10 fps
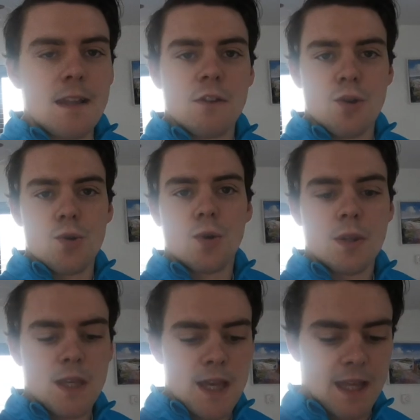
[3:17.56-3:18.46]
in Tyrone
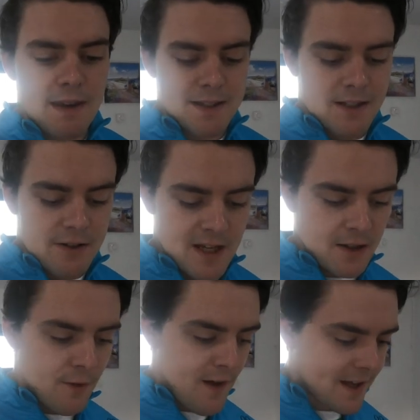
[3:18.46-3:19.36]
today, and that's their
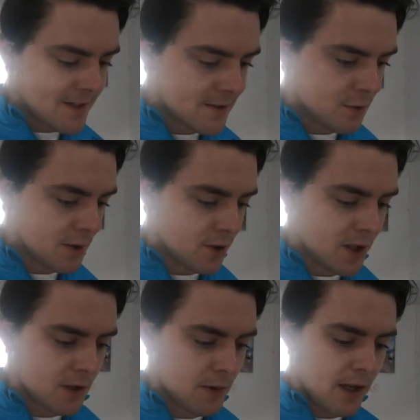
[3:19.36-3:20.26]
centre of excellence, so it'll be
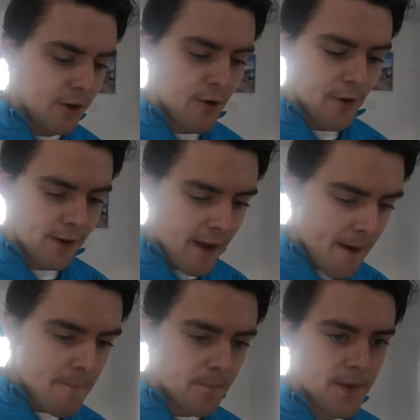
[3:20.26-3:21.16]
good getting a wee look around
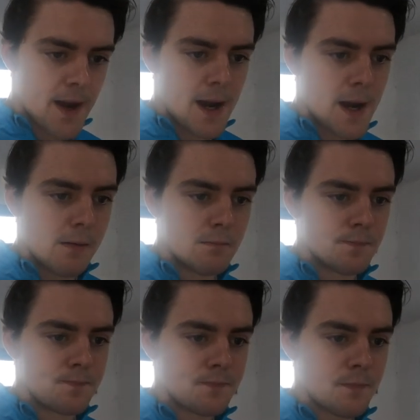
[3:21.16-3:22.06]
there.
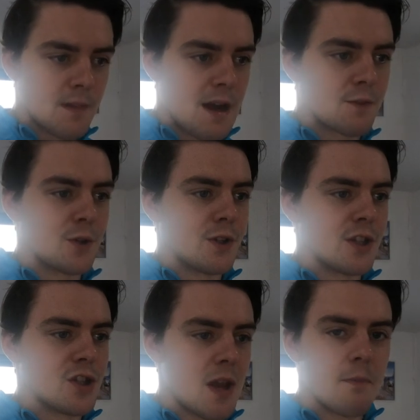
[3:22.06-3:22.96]
I have to go
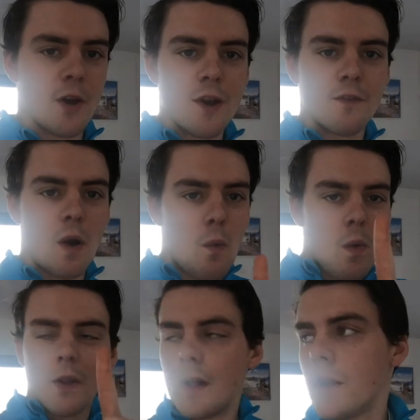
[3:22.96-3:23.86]
into the gym now. I've got
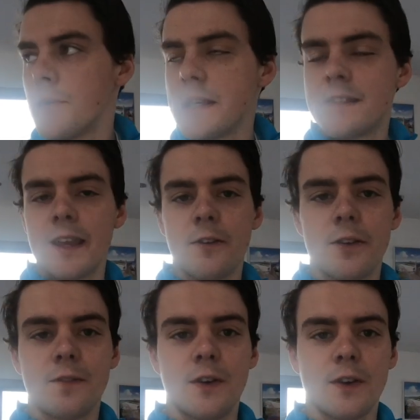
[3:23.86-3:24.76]
one other wee
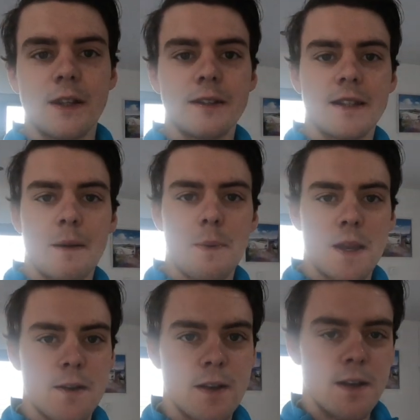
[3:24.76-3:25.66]
secret fucking tip
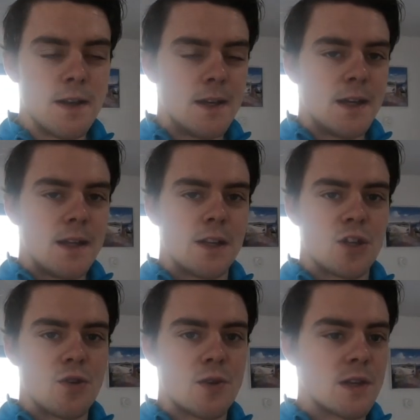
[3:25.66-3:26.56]
here to
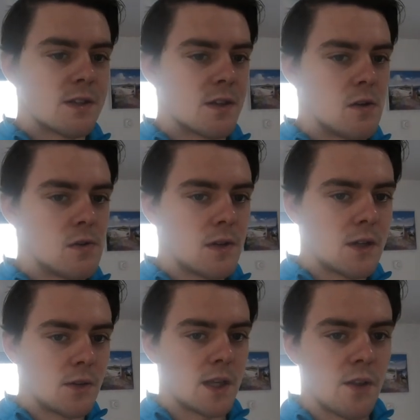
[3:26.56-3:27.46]
show you, so
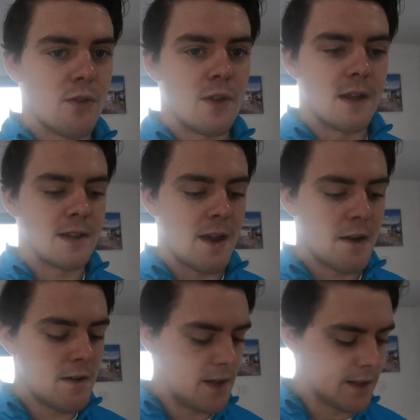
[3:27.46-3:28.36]
gonna get through that
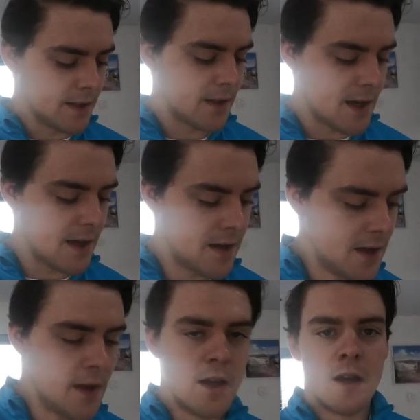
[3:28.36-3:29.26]
there and then
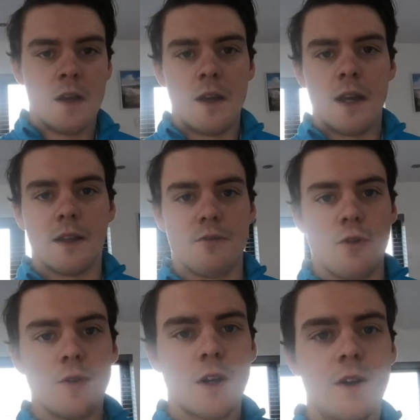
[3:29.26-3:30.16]
hitting the
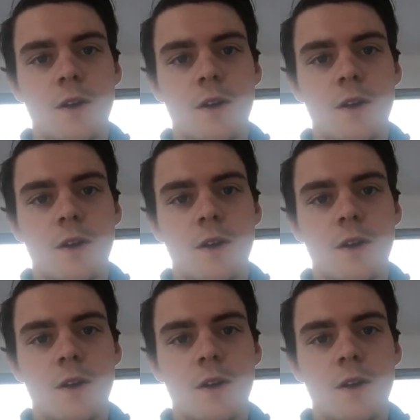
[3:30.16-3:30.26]
road.